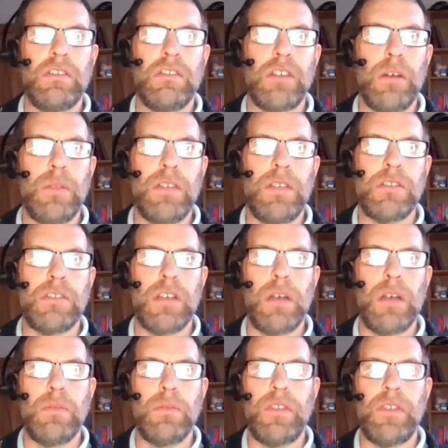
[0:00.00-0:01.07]
So at this
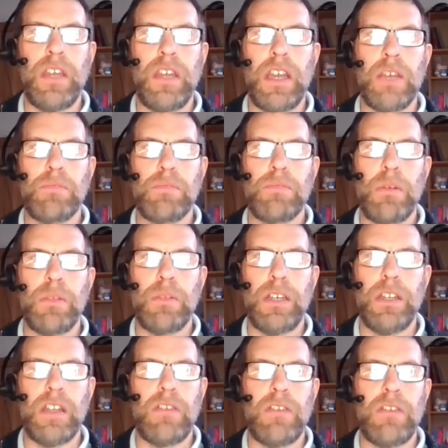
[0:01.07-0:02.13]
time of the year,
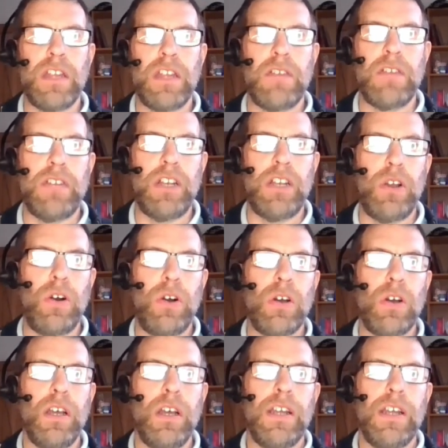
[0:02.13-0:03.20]
probably very, very
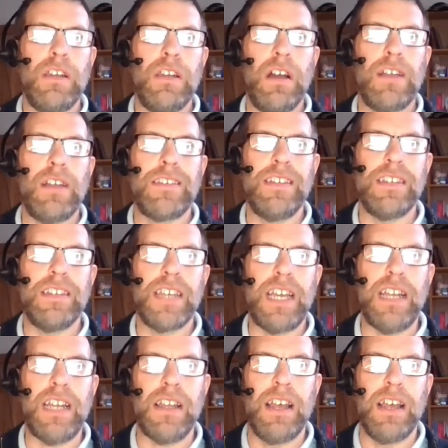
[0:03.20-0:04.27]
long nights
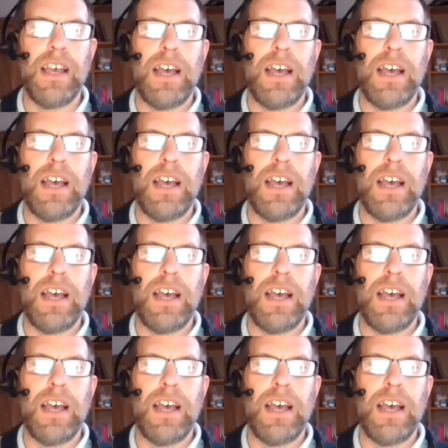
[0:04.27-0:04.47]
indeed.